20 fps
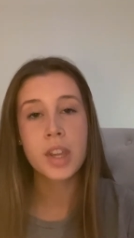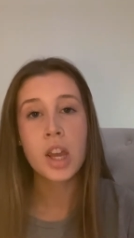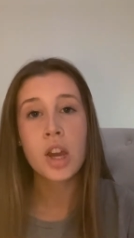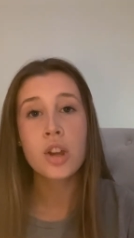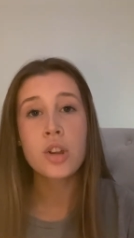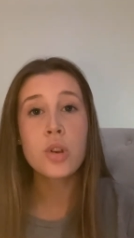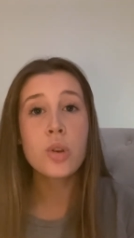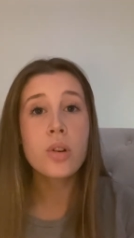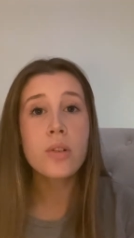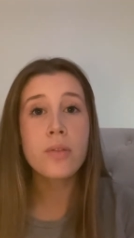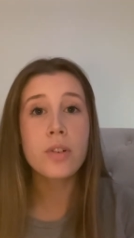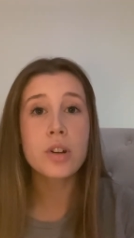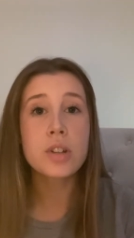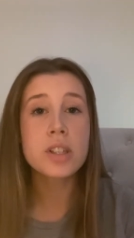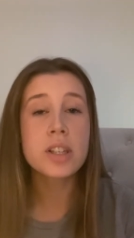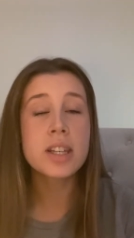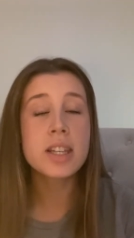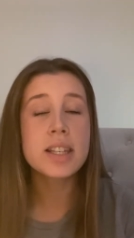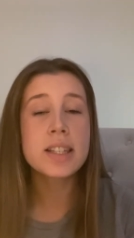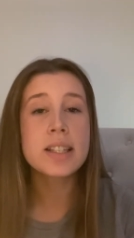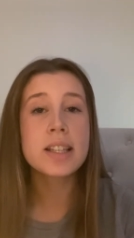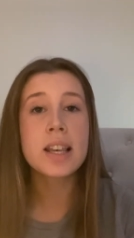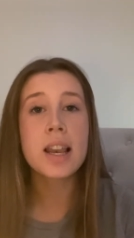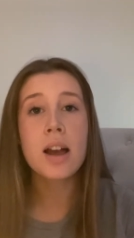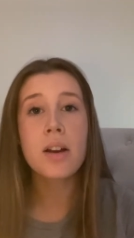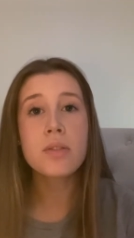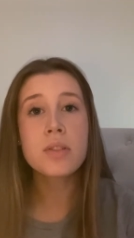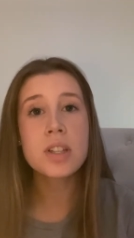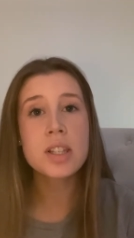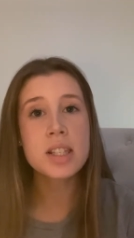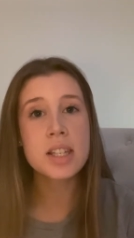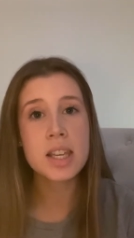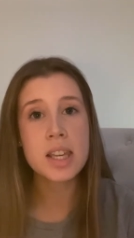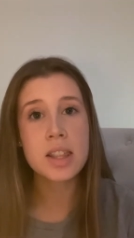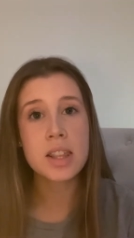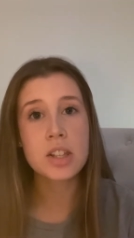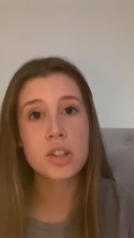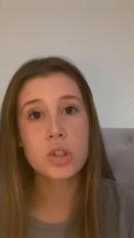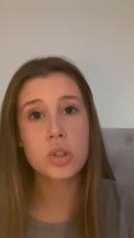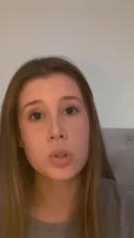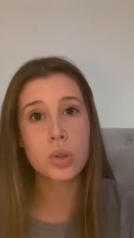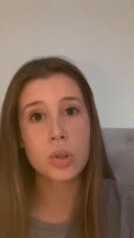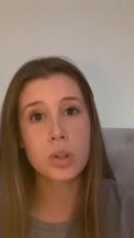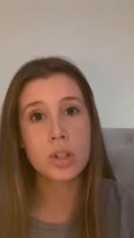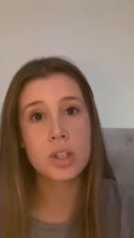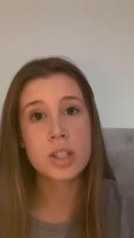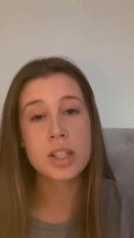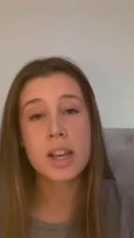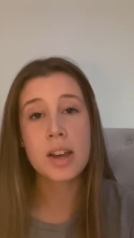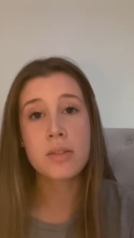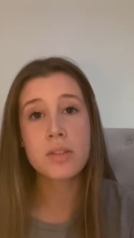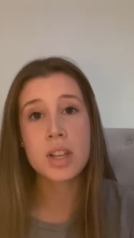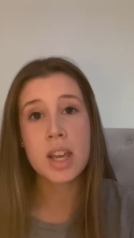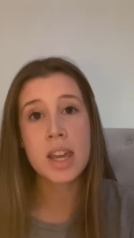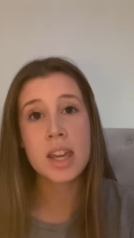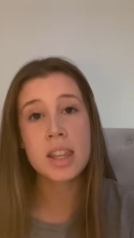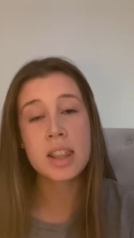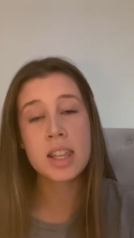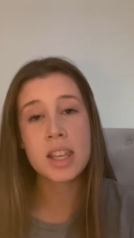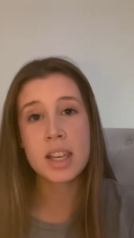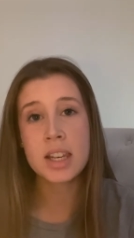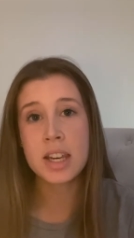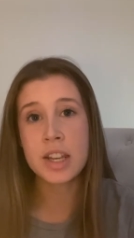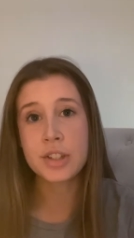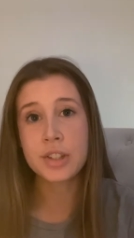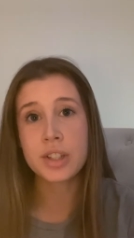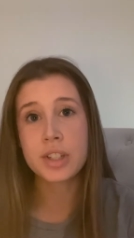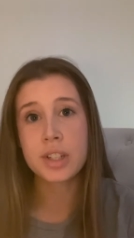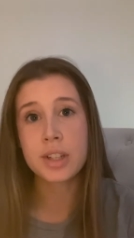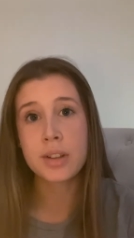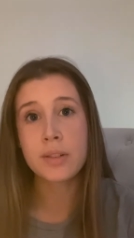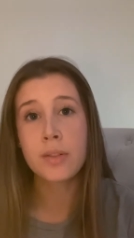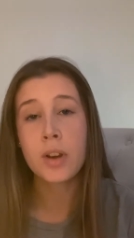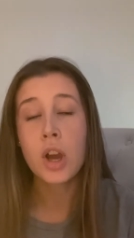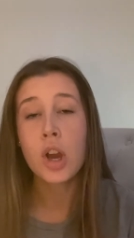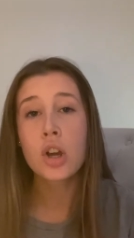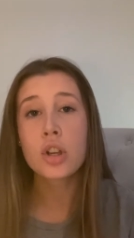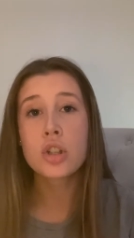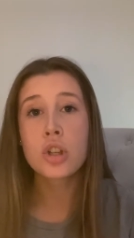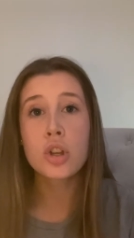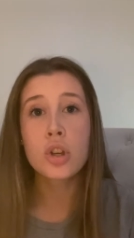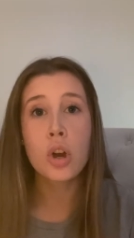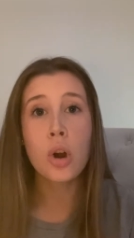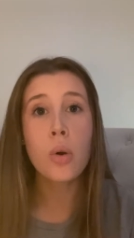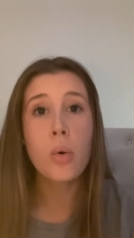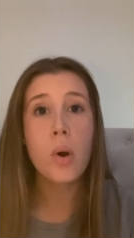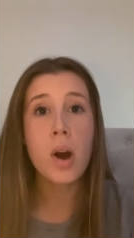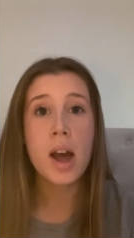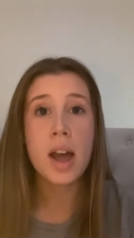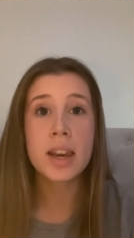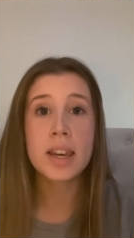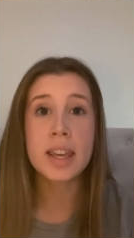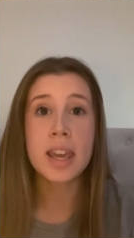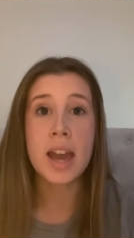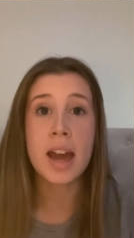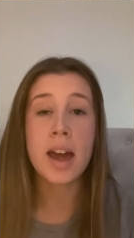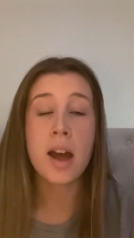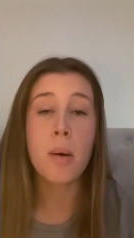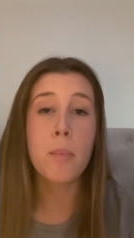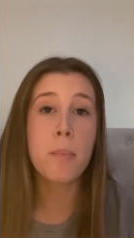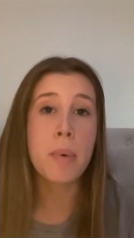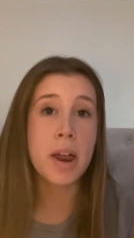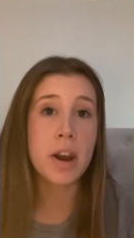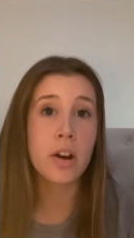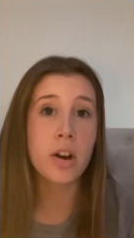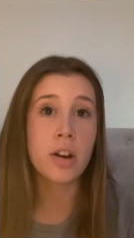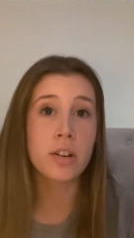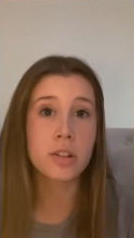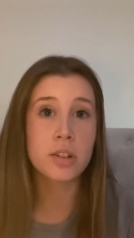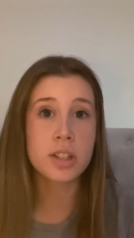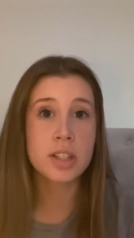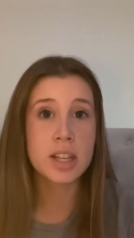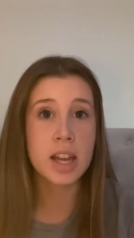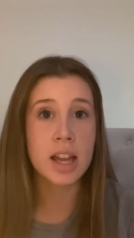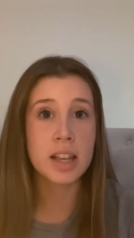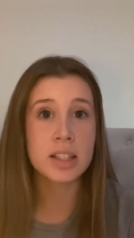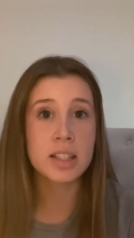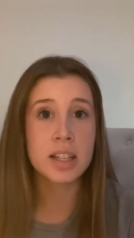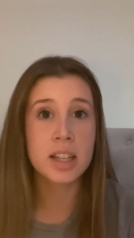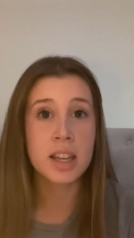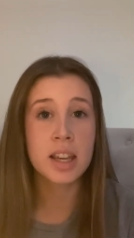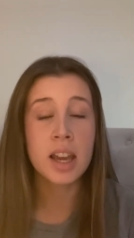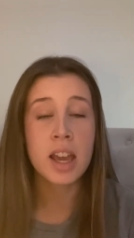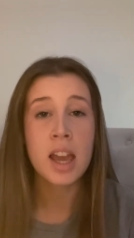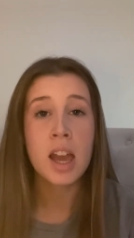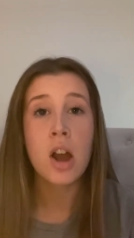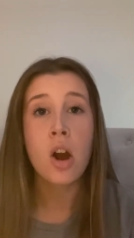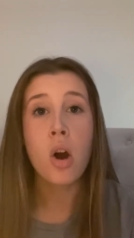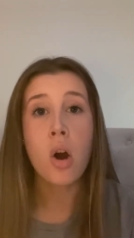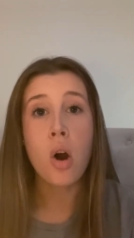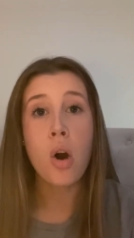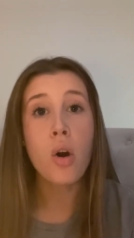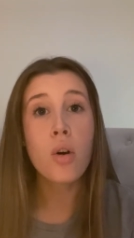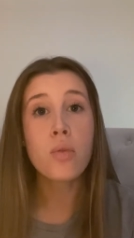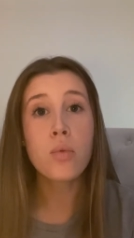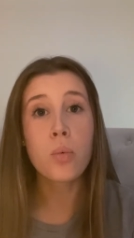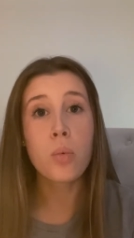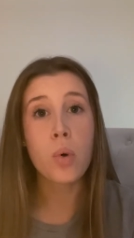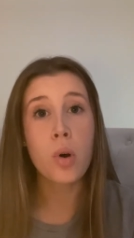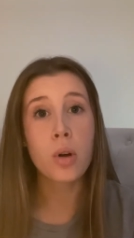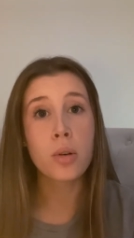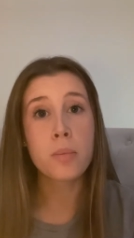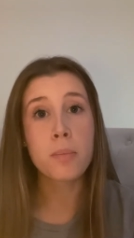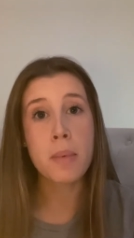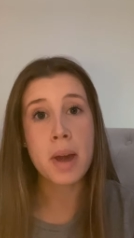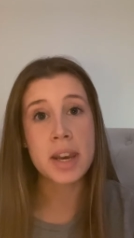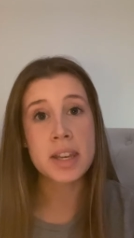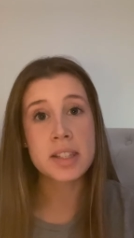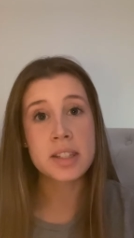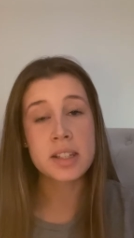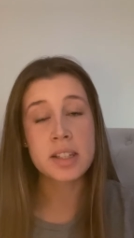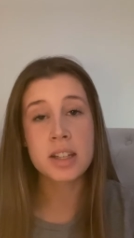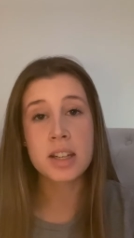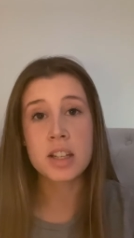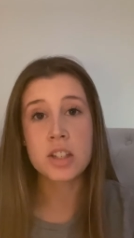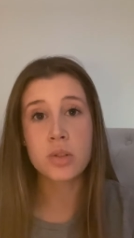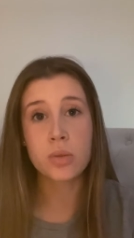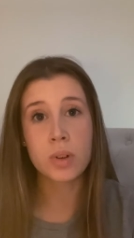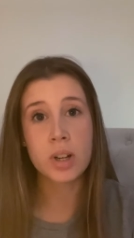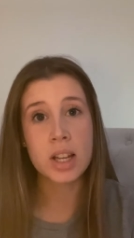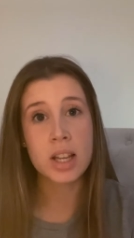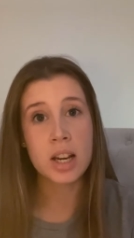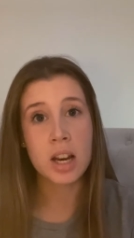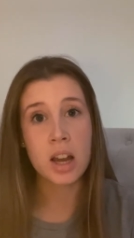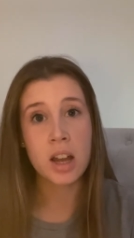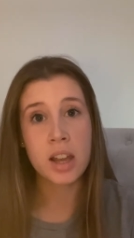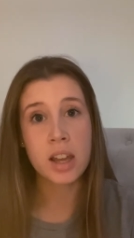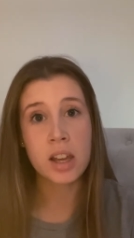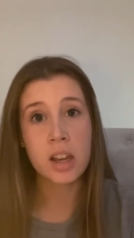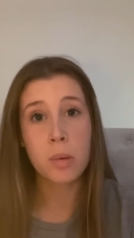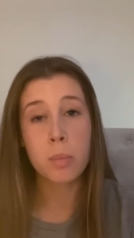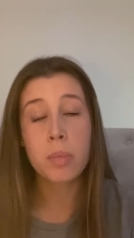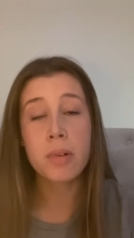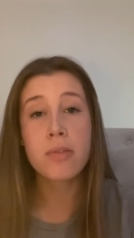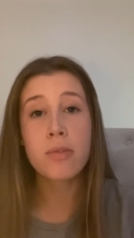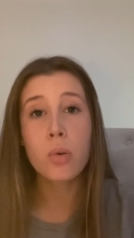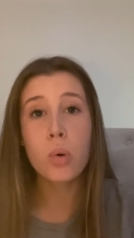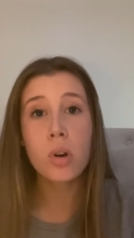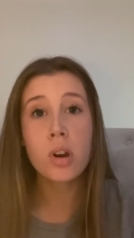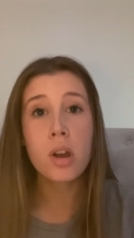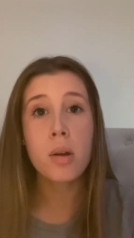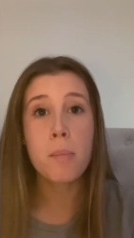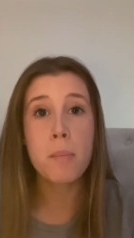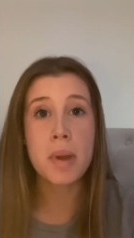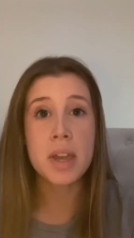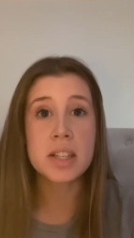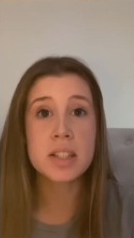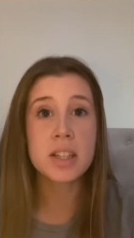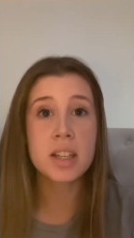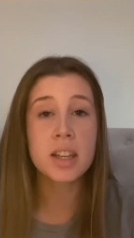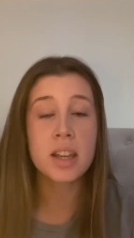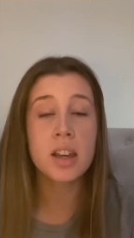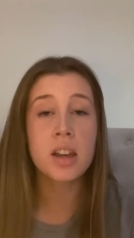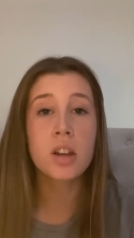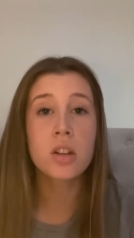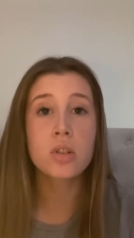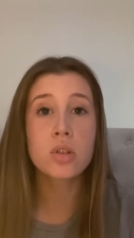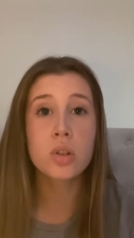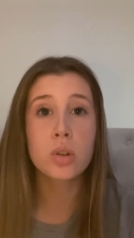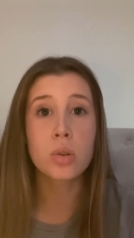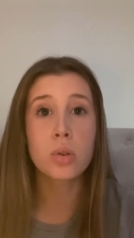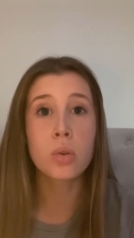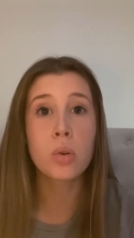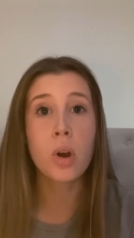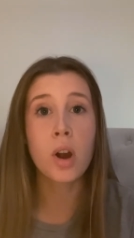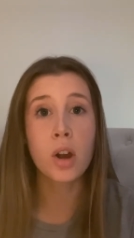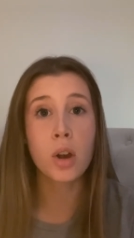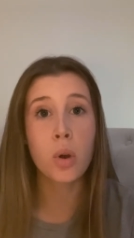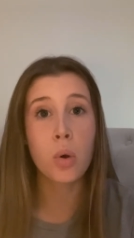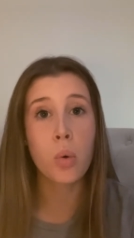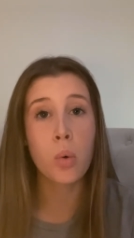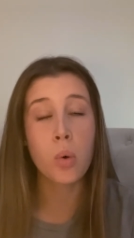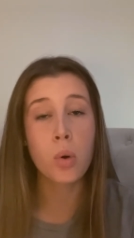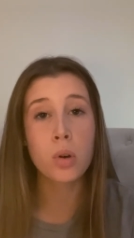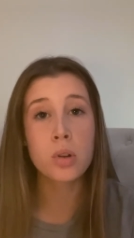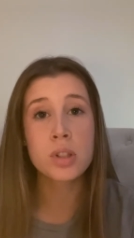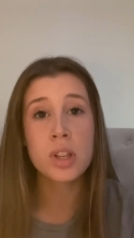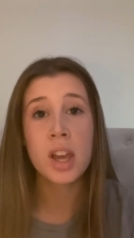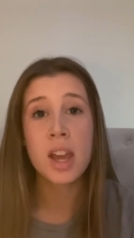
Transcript: Universities love to see that students have taken the initiative to go and get a better understanding of what medicine is really like before committing to a course